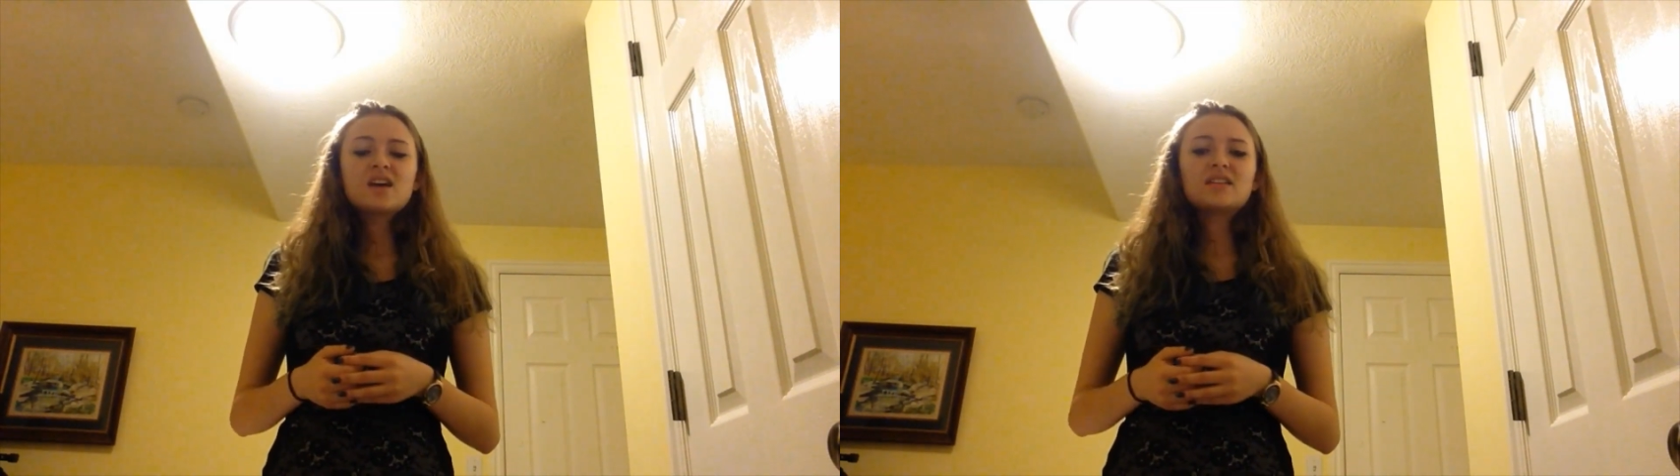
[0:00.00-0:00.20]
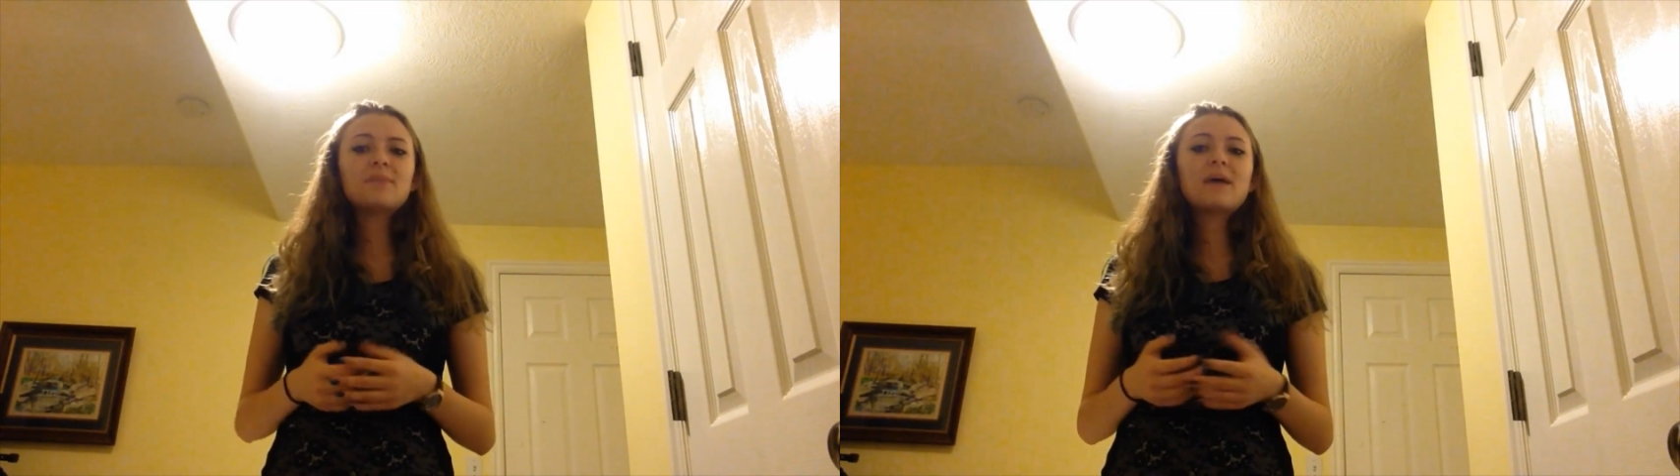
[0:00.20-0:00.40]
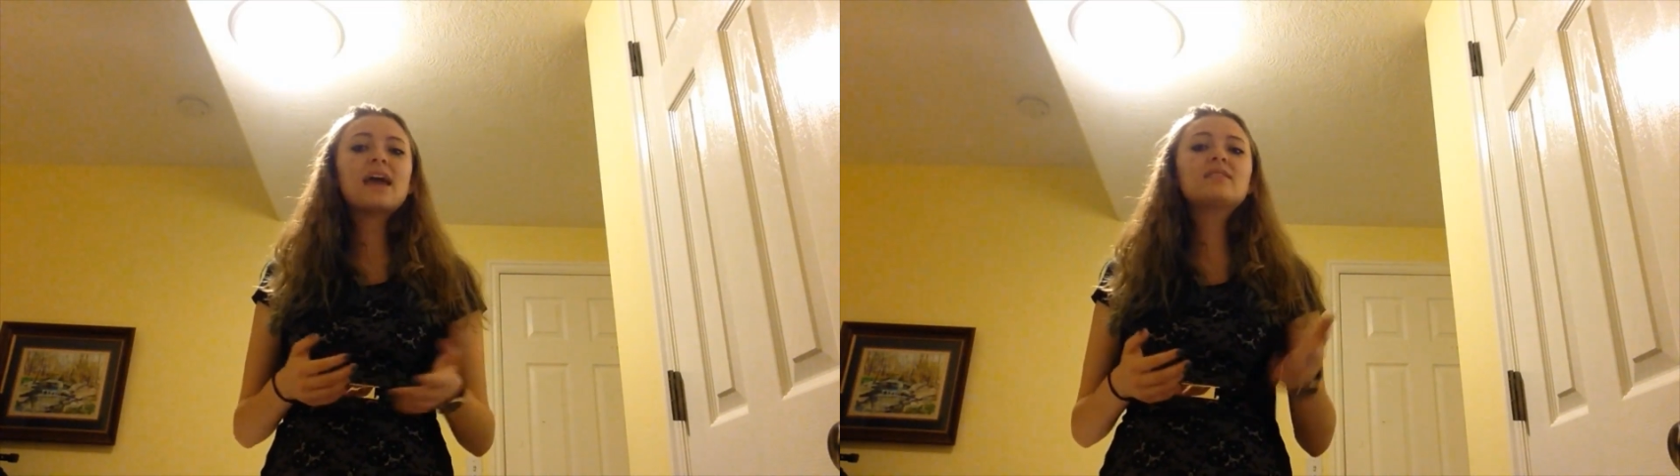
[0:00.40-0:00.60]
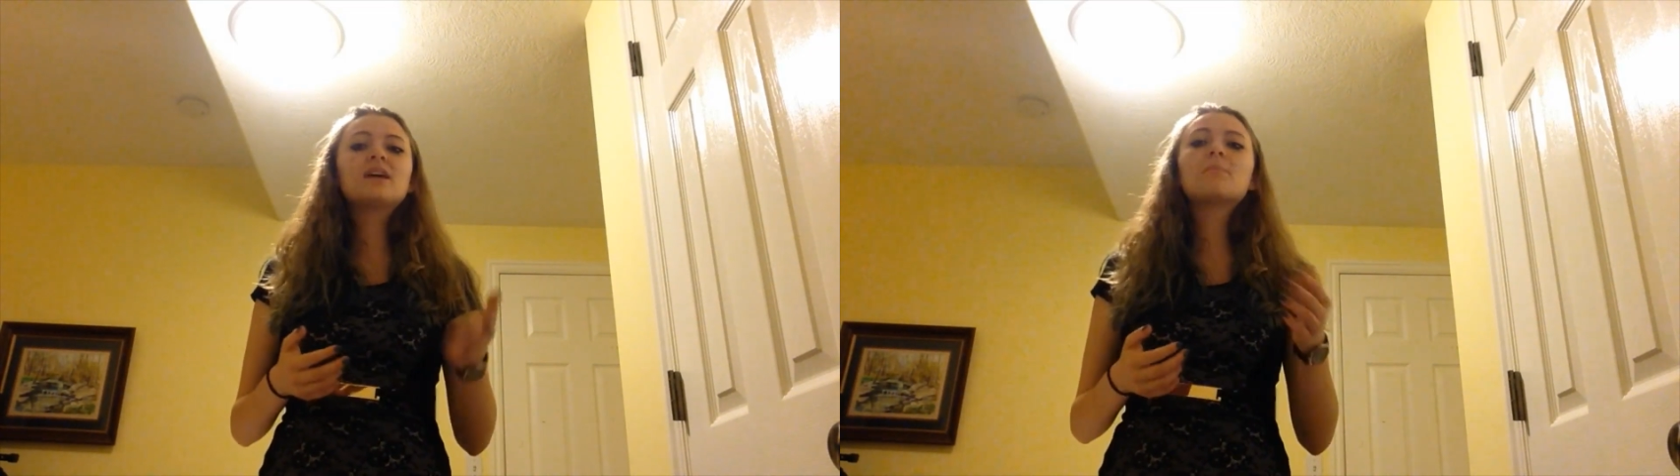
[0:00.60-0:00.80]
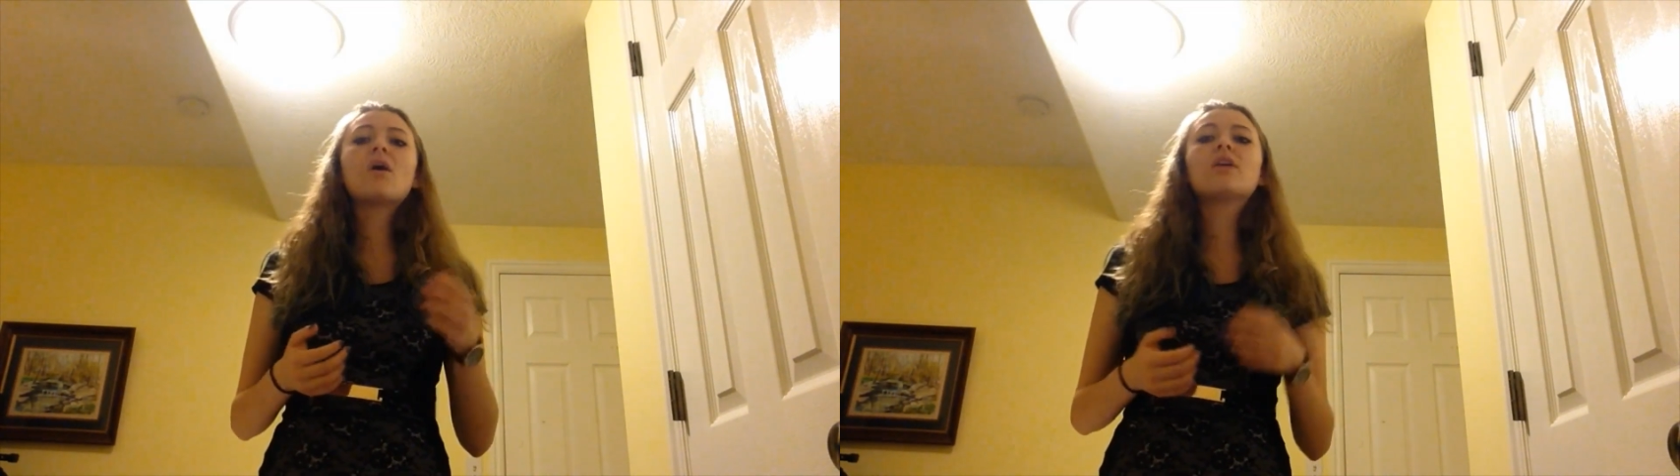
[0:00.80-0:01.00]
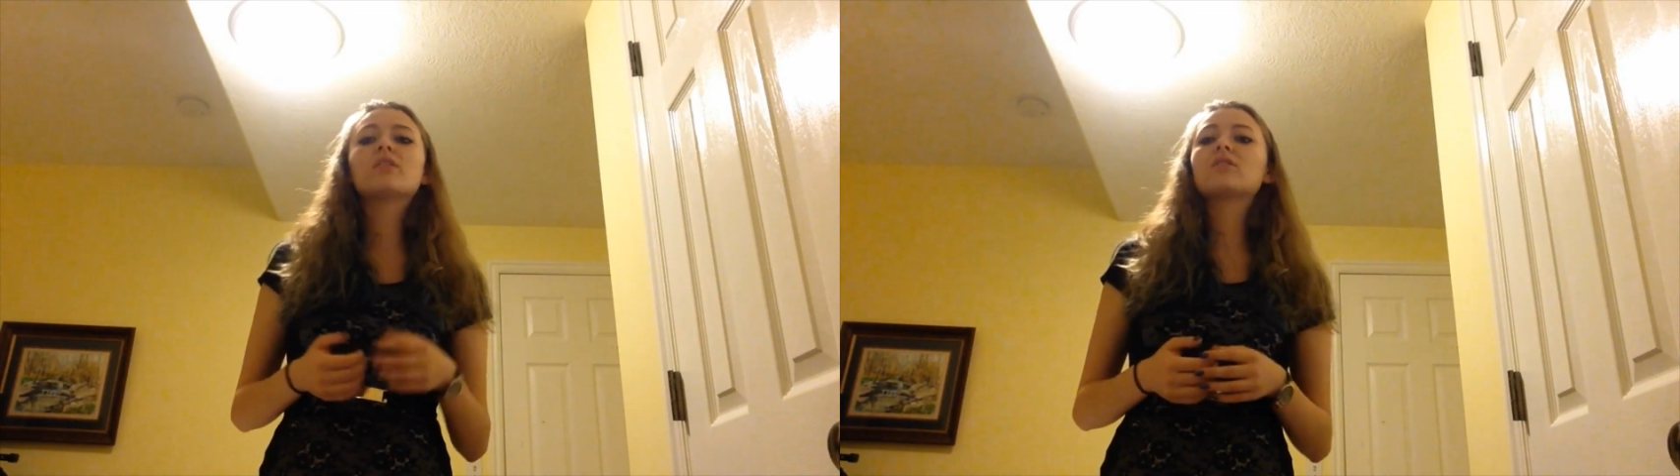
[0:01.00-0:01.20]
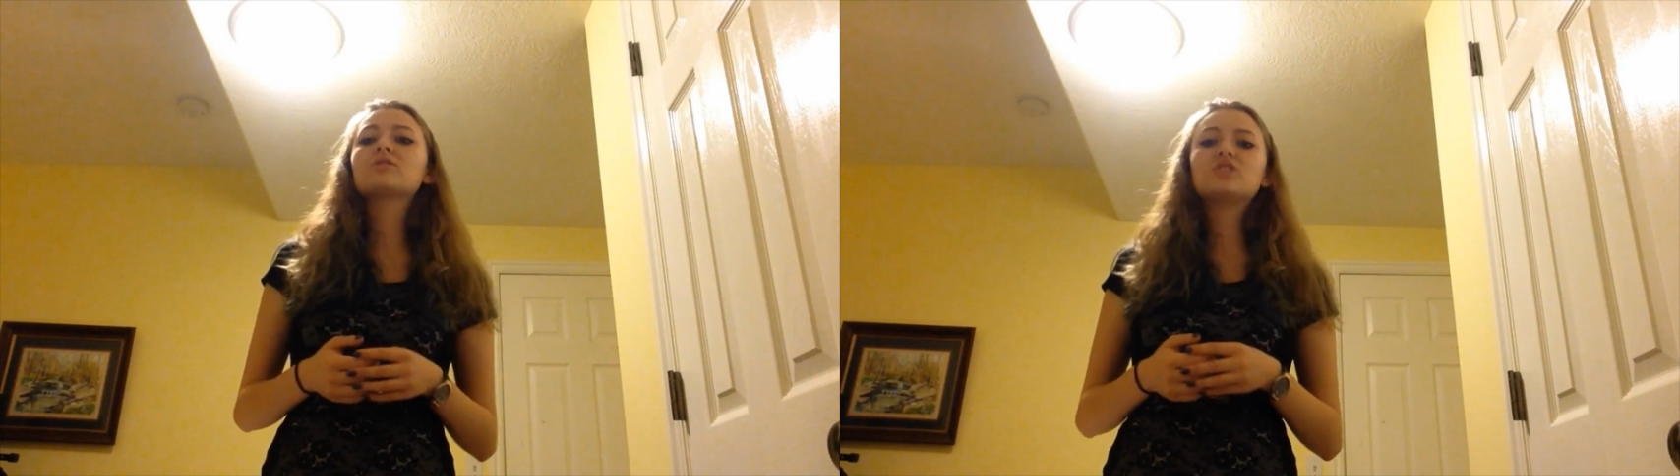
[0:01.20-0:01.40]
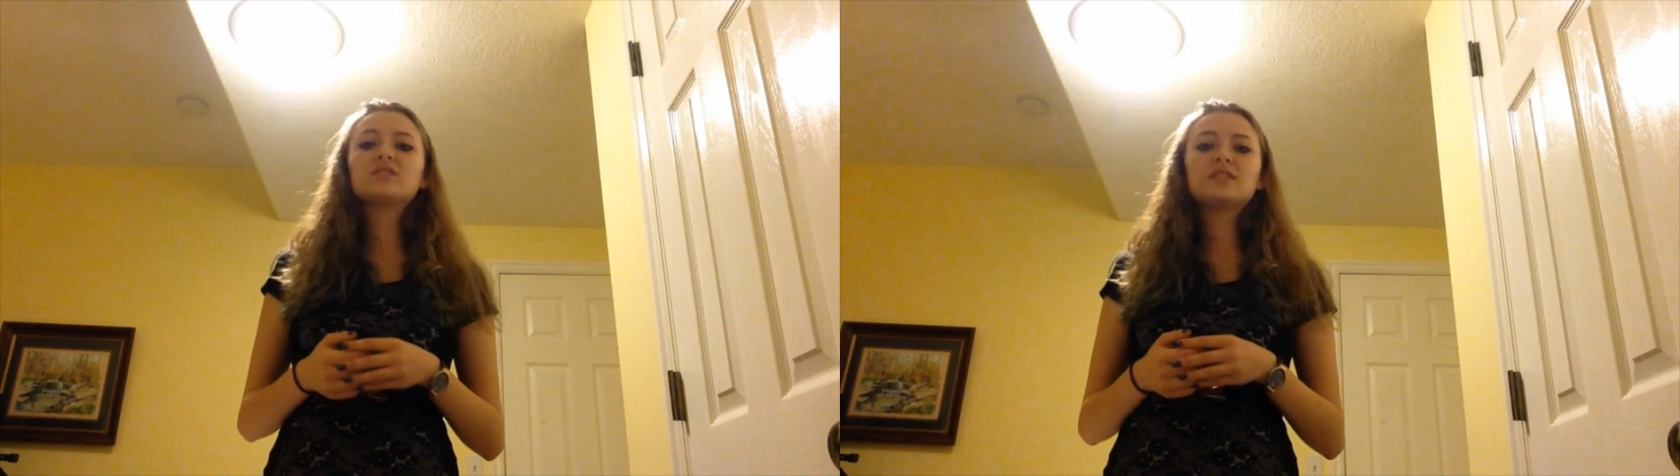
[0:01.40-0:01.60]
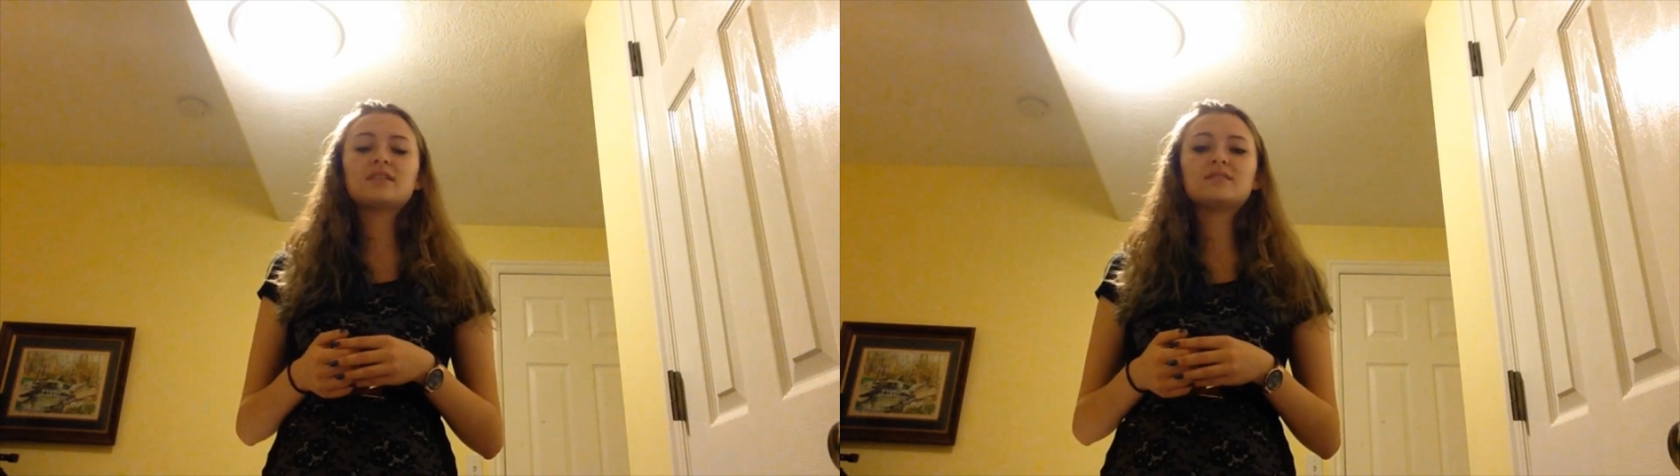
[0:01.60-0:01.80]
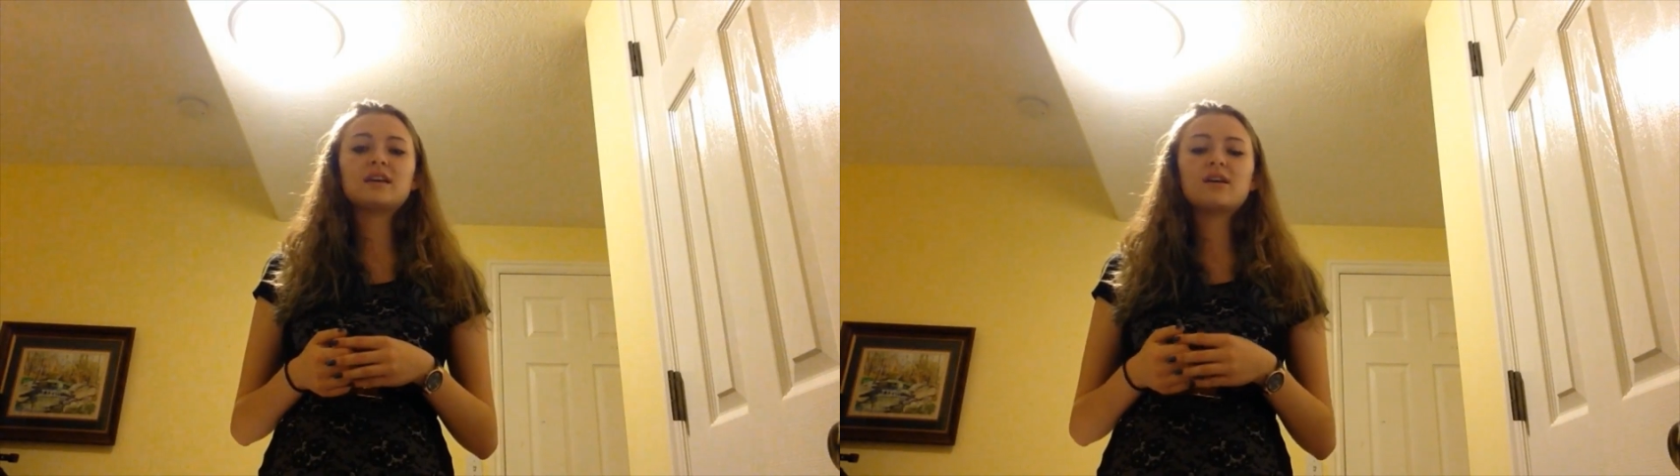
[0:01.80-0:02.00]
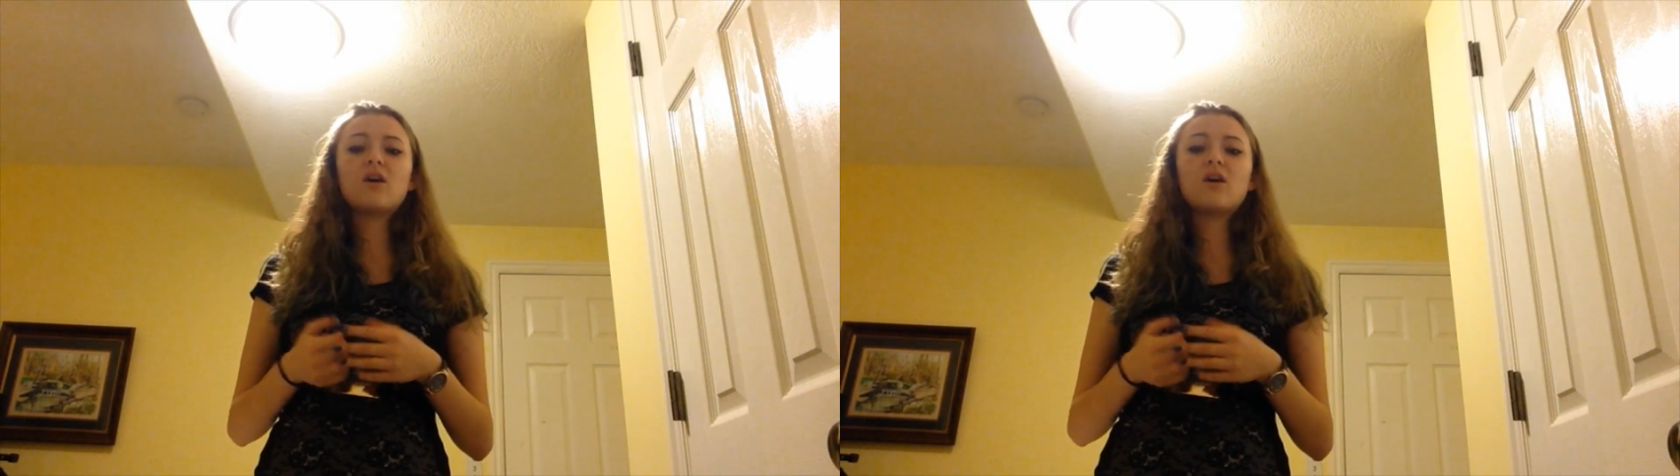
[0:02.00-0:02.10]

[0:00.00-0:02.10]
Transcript: they paid their monarchs just as